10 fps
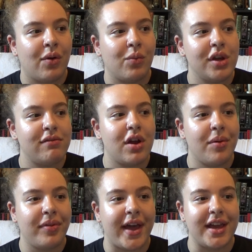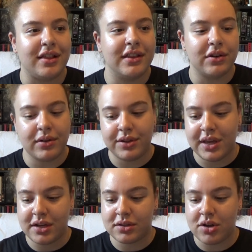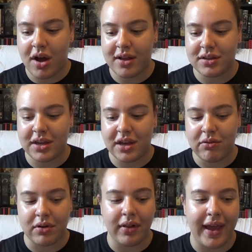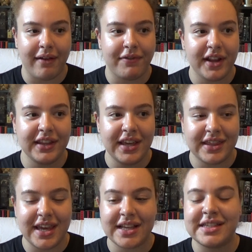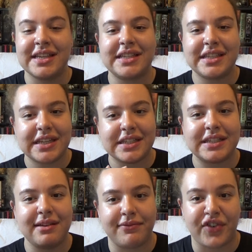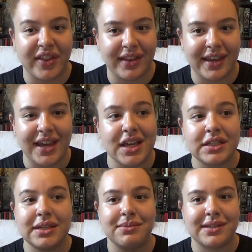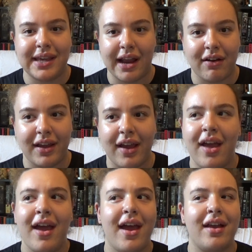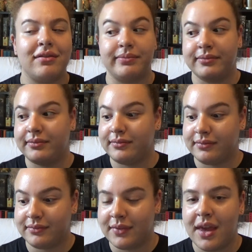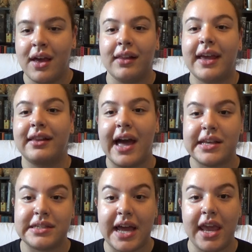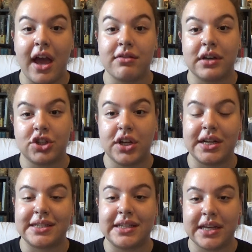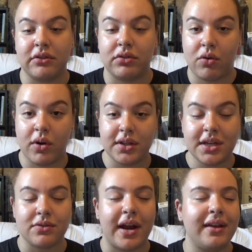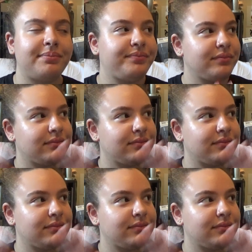we've known like little things haunted or like friendly things. This didn't seem friendly. It seemed scary. And like last night, I was actually gonna sit down and record this, right?